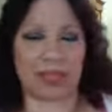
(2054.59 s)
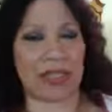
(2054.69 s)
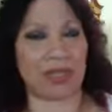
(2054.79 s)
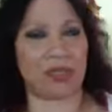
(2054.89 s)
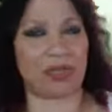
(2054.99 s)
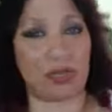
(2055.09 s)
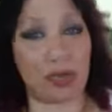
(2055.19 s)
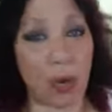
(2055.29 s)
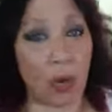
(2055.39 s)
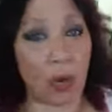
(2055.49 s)
And the answer is
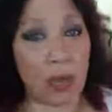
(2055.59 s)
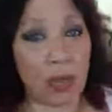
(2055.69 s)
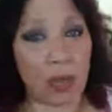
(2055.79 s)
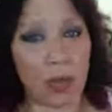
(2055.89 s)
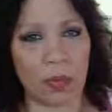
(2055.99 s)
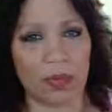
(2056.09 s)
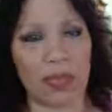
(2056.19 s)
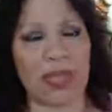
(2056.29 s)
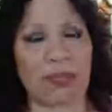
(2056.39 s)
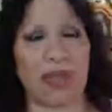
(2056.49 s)
no. What
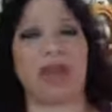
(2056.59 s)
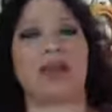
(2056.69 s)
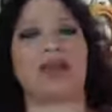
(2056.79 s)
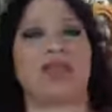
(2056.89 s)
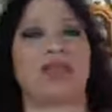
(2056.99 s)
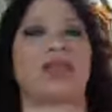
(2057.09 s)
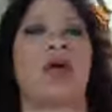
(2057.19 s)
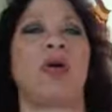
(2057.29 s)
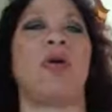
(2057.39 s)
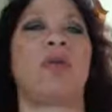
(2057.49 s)
really matters is
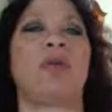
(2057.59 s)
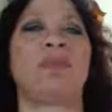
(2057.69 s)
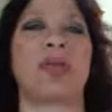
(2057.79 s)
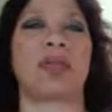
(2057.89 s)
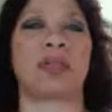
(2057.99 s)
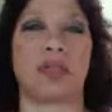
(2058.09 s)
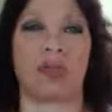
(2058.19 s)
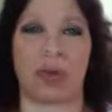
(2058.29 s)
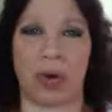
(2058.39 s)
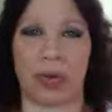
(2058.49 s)
your own
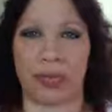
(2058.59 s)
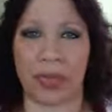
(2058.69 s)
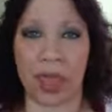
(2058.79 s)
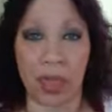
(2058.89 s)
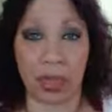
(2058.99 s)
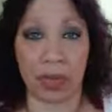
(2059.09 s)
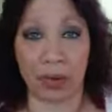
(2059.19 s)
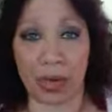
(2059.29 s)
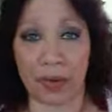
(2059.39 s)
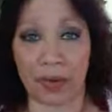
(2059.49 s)
personal growth,
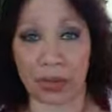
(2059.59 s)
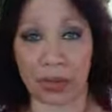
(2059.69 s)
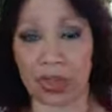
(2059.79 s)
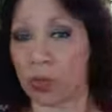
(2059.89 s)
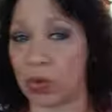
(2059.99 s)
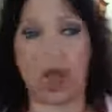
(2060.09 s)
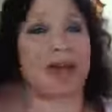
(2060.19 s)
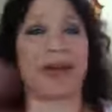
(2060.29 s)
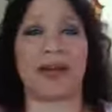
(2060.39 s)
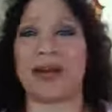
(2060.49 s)
your evolution. We're
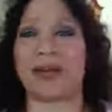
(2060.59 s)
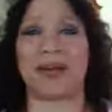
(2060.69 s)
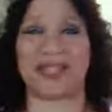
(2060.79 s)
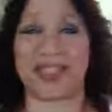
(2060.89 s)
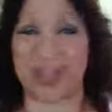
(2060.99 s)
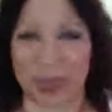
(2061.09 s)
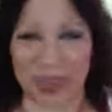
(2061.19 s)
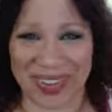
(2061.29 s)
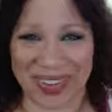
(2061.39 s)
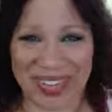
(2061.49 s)
all here on Earth
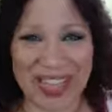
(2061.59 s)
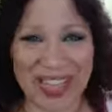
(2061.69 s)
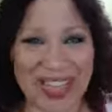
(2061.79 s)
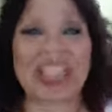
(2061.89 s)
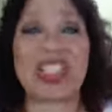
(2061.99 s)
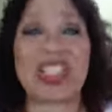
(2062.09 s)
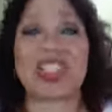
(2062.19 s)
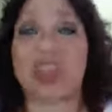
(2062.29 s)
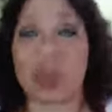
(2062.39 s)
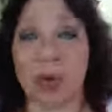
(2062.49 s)
School. This is
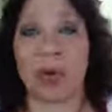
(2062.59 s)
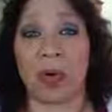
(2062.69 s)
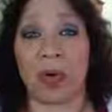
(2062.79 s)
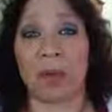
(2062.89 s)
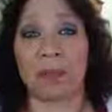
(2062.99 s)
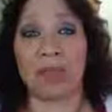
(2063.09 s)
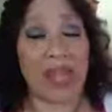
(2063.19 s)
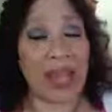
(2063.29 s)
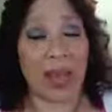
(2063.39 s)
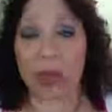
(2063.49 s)
a school.
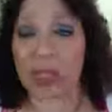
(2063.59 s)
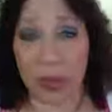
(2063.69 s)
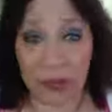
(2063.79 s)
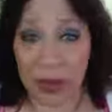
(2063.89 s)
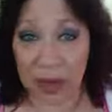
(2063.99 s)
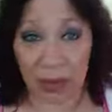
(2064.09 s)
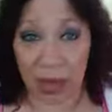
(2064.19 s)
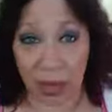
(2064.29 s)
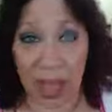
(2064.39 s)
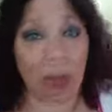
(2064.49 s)
And once we figure
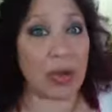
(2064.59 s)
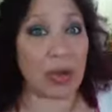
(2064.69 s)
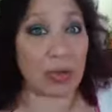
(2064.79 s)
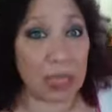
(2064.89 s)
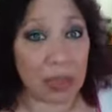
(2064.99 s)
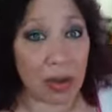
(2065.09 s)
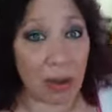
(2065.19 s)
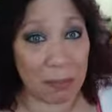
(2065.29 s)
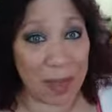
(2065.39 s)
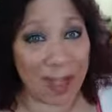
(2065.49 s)
it all out, we don't need to
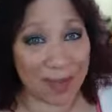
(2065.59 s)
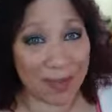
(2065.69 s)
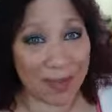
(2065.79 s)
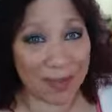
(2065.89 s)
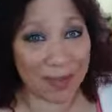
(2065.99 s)
come back.